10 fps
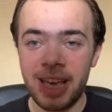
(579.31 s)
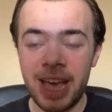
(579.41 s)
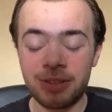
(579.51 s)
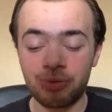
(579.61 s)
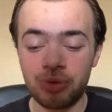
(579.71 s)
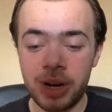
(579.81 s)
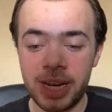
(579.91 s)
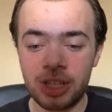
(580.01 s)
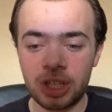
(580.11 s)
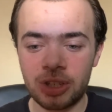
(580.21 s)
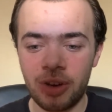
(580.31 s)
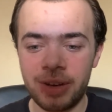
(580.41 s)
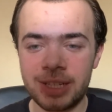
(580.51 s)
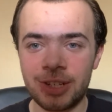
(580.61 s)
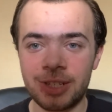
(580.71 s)
it's really just
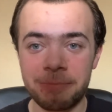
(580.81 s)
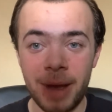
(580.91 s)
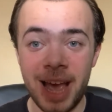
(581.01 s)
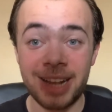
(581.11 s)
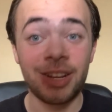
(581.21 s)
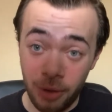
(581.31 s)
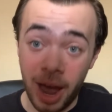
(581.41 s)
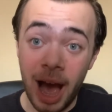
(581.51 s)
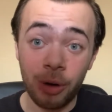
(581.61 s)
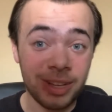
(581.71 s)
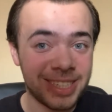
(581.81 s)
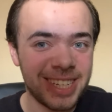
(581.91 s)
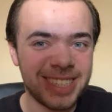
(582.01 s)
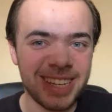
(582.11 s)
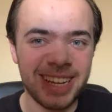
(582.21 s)
going to depend on how
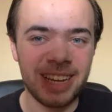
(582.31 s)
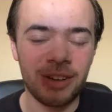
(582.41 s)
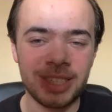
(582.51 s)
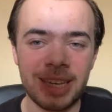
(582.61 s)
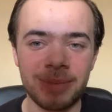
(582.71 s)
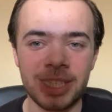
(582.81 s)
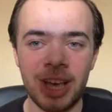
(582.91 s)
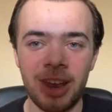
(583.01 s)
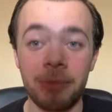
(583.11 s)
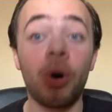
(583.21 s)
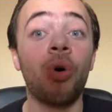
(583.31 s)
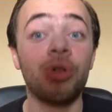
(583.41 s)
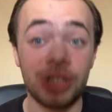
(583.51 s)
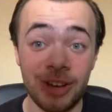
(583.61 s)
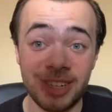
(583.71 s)
consistently those teams turn up or
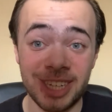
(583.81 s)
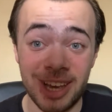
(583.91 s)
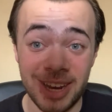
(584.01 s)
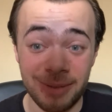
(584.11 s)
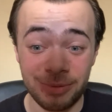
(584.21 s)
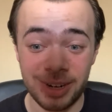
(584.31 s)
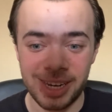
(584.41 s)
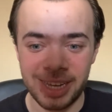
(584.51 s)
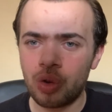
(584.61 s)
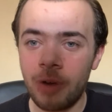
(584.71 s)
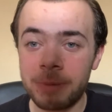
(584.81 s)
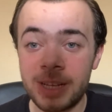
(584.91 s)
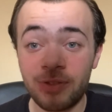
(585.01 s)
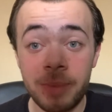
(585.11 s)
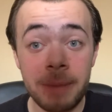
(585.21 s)
don't turn up, really. 12th
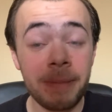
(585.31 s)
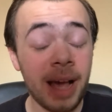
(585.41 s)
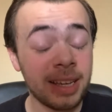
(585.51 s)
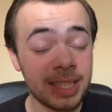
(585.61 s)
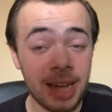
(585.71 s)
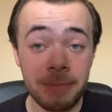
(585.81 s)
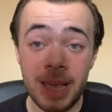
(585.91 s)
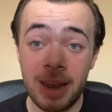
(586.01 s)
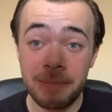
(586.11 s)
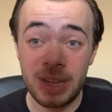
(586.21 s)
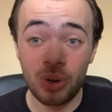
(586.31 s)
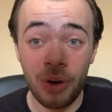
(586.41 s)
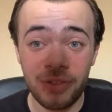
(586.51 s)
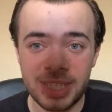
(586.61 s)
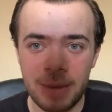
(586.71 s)
place for me, bang slap in the middle
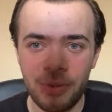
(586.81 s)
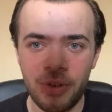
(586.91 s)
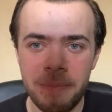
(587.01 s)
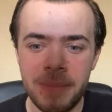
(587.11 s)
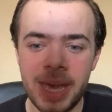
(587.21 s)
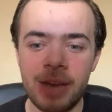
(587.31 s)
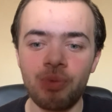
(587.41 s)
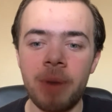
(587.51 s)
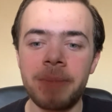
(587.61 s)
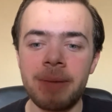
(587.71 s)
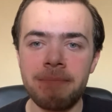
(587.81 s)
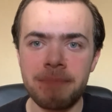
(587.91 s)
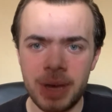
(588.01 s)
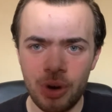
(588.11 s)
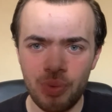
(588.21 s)
of the table for me, would be
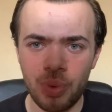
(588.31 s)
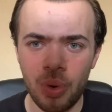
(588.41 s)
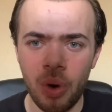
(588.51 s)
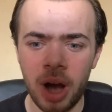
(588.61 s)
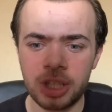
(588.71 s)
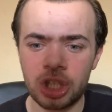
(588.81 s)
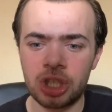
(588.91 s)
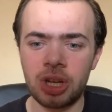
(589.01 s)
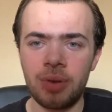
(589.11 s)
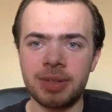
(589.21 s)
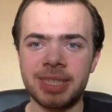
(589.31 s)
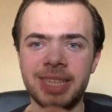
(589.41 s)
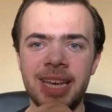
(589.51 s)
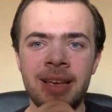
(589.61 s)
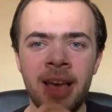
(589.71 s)
Millwall. I just don't
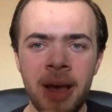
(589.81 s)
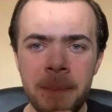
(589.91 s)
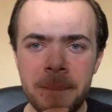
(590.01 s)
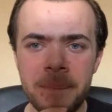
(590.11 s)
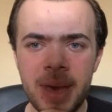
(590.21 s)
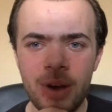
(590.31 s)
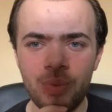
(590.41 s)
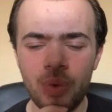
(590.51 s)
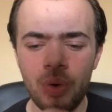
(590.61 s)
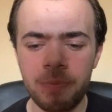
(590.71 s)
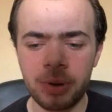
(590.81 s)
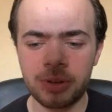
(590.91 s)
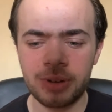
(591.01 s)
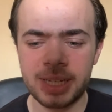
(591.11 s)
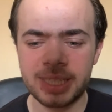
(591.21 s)
see Millwall
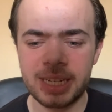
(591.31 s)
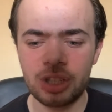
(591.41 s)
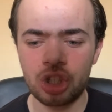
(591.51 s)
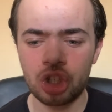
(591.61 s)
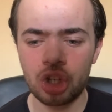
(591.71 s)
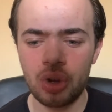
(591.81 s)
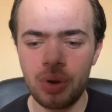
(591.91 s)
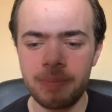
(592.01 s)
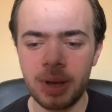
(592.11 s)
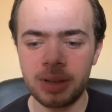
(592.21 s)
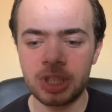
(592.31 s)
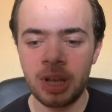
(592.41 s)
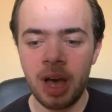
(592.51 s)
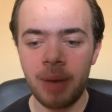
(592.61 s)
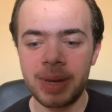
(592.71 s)
progressing too much.
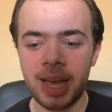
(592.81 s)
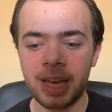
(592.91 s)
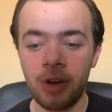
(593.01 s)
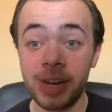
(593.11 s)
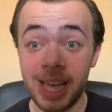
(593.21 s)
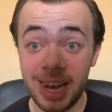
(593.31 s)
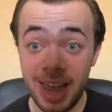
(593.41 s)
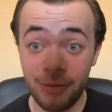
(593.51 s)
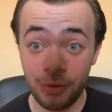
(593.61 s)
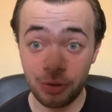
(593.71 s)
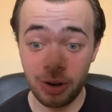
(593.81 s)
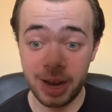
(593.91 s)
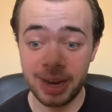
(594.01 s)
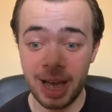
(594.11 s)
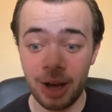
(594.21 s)
I mean, they're currently 11th
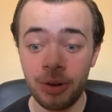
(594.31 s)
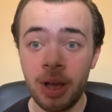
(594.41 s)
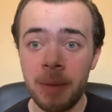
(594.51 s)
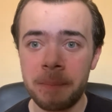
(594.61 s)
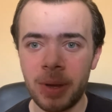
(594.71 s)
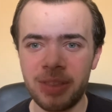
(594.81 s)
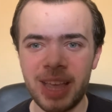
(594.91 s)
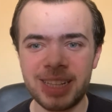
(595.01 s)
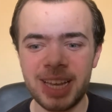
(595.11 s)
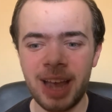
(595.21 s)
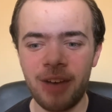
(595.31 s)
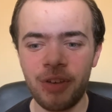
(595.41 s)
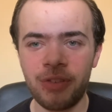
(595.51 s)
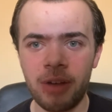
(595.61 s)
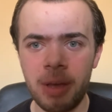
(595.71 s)
right now, but they did have
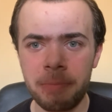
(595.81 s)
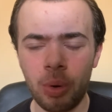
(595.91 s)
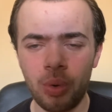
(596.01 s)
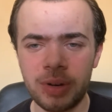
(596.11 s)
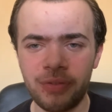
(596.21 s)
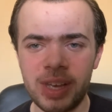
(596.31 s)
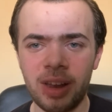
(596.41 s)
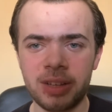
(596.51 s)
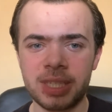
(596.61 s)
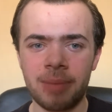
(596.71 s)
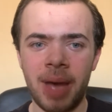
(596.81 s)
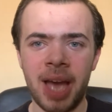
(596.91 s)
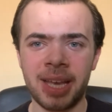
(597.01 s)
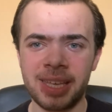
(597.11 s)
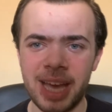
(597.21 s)
a very poor defeat last time
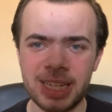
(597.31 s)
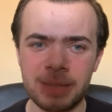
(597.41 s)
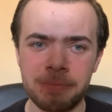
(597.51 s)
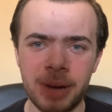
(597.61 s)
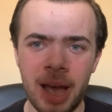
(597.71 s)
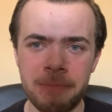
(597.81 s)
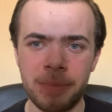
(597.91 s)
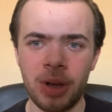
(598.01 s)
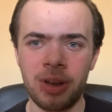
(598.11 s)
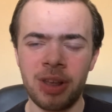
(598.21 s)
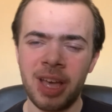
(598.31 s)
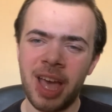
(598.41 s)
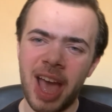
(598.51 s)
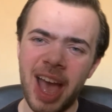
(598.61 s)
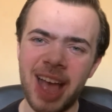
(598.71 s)
against Blackburn,
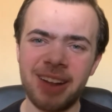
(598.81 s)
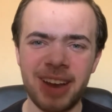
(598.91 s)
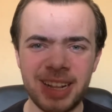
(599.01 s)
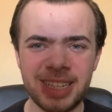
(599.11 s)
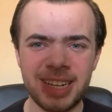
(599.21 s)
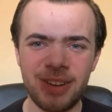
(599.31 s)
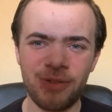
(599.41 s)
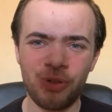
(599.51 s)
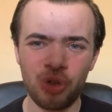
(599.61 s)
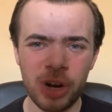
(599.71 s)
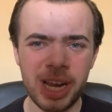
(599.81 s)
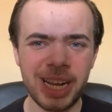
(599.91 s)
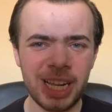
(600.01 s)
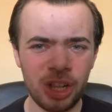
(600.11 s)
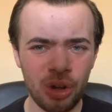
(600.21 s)
and they didn't
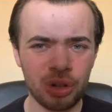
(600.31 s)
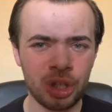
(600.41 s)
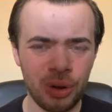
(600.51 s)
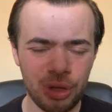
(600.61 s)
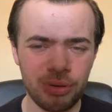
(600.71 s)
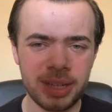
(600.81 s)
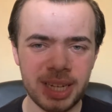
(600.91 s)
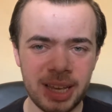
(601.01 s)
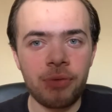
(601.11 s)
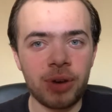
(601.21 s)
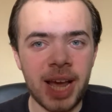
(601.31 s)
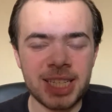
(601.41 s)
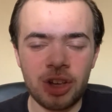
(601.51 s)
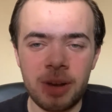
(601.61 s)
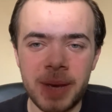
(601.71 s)
really look too threatening. Whether
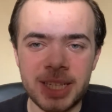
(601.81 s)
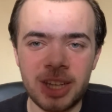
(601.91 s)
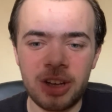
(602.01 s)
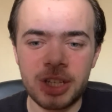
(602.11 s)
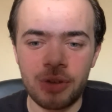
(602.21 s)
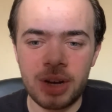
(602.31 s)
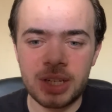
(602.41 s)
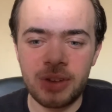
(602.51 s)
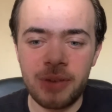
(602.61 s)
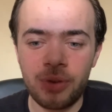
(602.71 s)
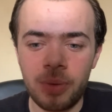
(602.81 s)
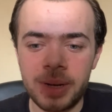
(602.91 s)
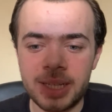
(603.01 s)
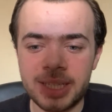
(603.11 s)
that's going to be a sign to the rest of their form in the